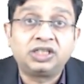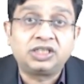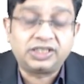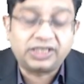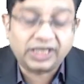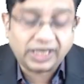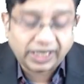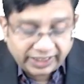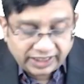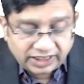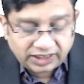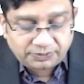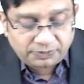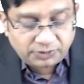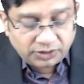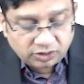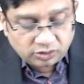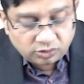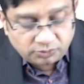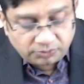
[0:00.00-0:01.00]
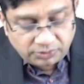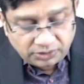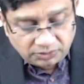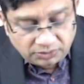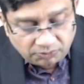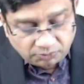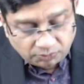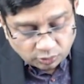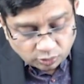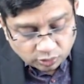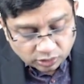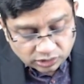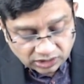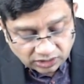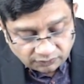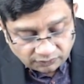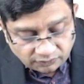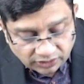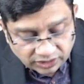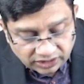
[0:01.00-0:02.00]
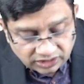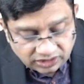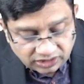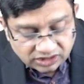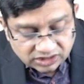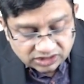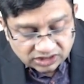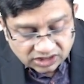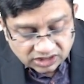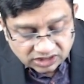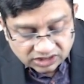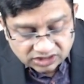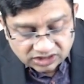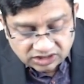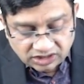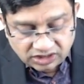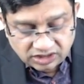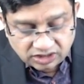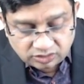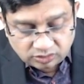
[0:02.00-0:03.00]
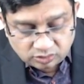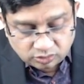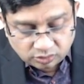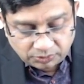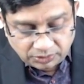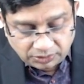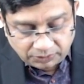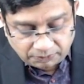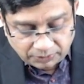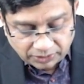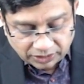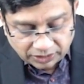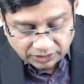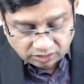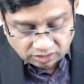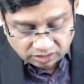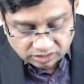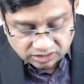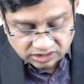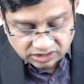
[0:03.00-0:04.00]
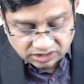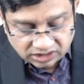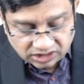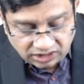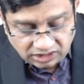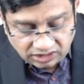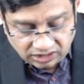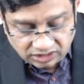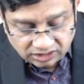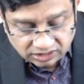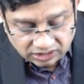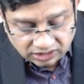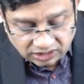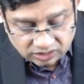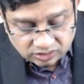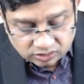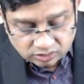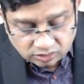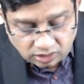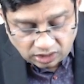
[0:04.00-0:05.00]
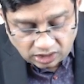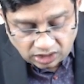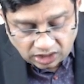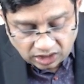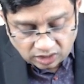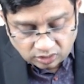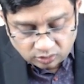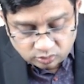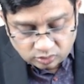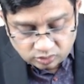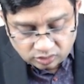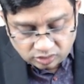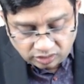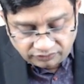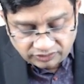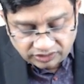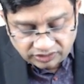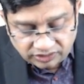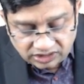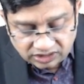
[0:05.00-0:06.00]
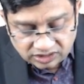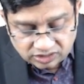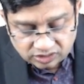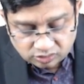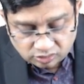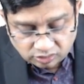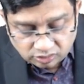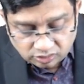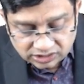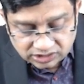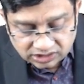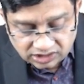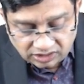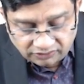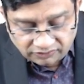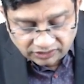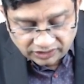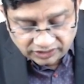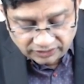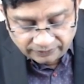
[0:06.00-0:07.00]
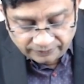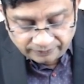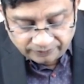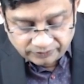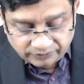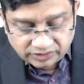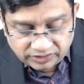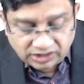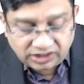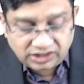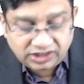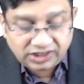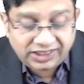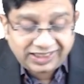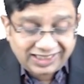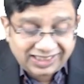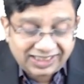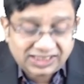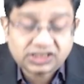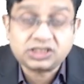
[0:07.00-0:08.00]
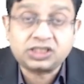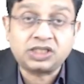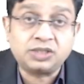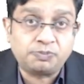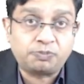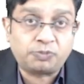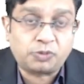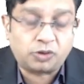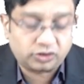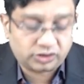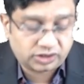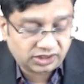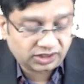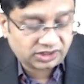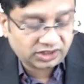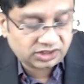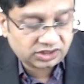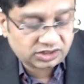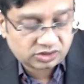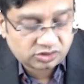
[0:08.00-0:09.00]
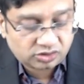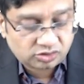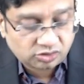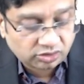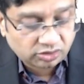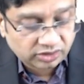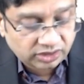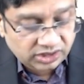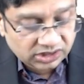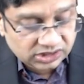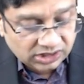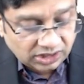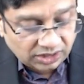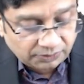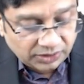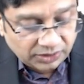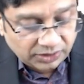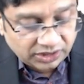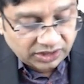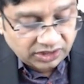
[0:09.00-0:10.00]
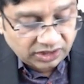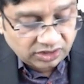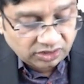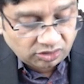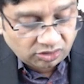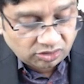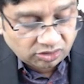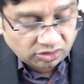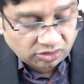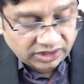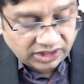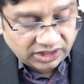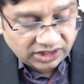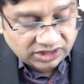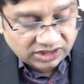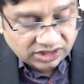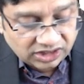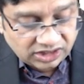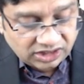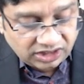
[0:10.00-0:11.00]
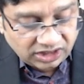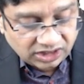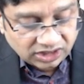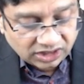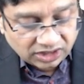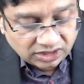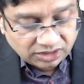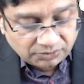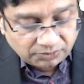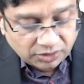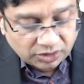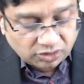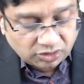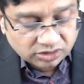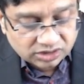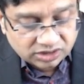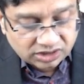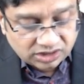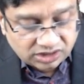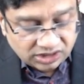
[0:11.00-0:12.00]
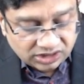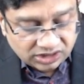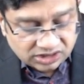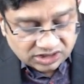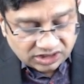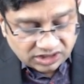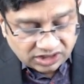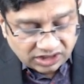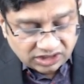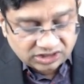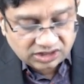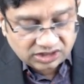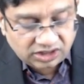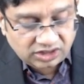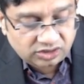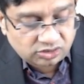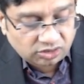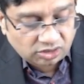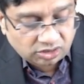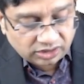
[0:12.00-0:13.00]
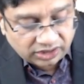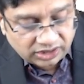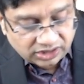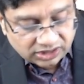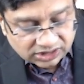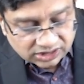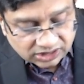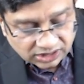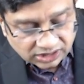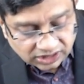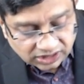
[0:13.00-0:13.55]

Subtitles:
Direct bilirubin more than 1 is considered to be pathological. So, out of this choice given, the least important is jaundice appearing on day 3, because this day 3 jaundice